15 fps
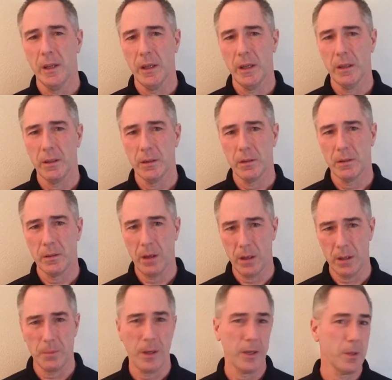and
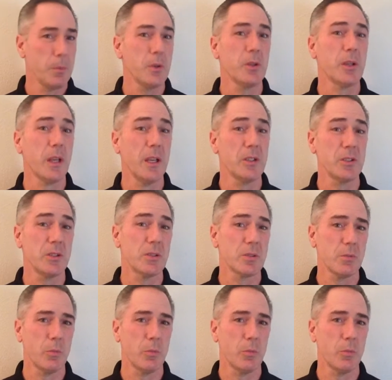talking about communications.